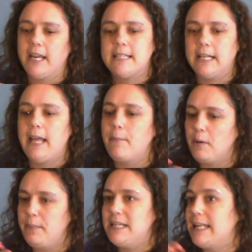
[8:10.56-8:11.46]
to let
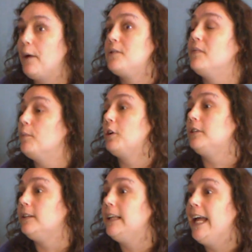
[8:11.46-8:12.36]
my beast out of the
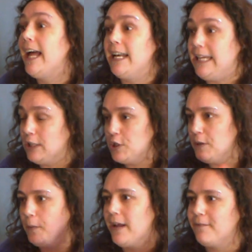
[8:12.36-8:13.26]
bottle and he can
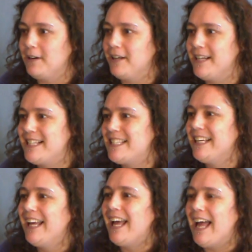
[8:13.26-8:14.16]
do whatever he likes,
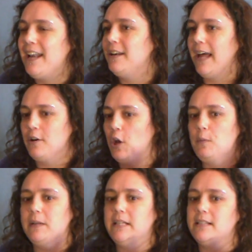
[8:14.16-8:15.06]
and
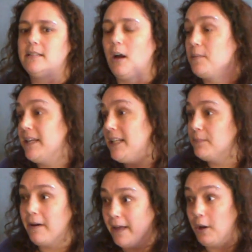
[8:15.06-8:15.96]
nobody's upset
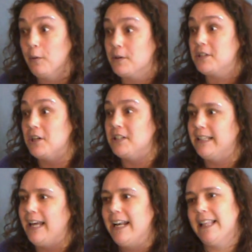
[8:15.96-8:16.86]
about that, no one's
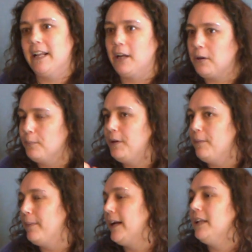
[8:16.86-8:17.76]
judging that, and then I can put
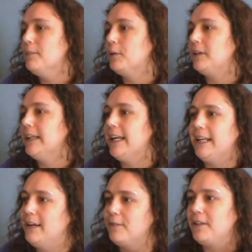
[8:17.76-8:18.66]
him back in the bottle again
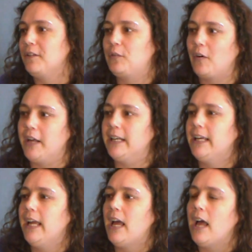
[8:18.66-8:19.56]
and everything's fine.
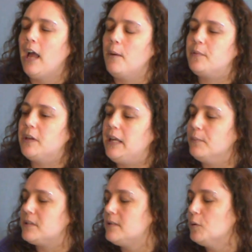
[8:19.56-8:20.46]
So he
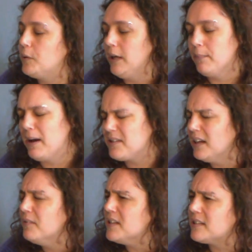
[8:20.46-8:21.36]
was talking about
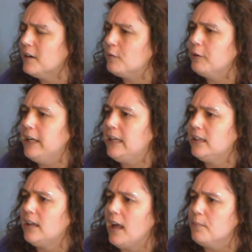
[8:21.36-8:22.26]
self-discovery
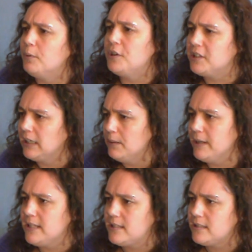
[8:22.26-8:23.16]
and pushing
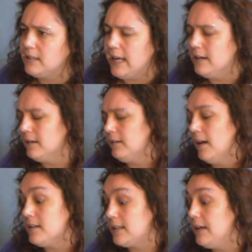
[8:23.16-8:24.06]
limits in
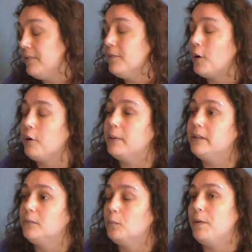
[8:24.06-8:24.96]
a safe
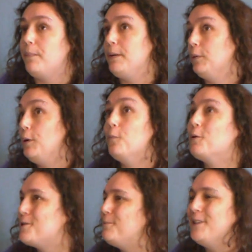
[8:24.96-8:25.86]
environment with people who
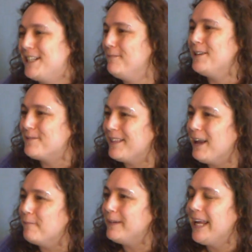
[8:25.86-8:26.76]
want to push limits with
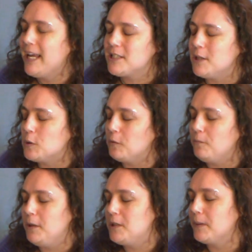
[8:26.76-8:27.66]
him, so sort of
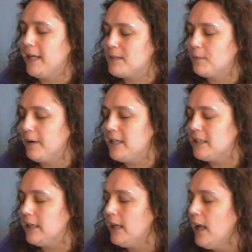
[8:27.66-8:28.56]
mutual
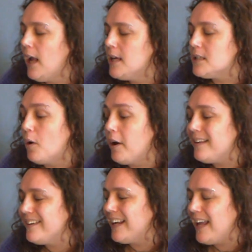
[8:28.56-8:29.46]
exploration. So I
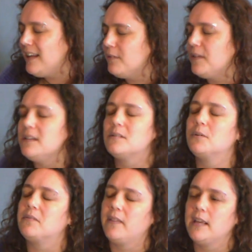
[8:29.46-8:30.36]
think any of these
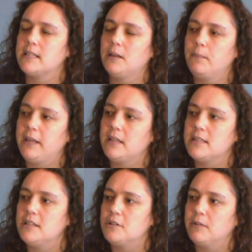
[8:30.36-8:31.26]
sorts of things can be
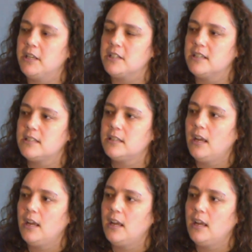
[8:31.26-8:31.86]
considered religious.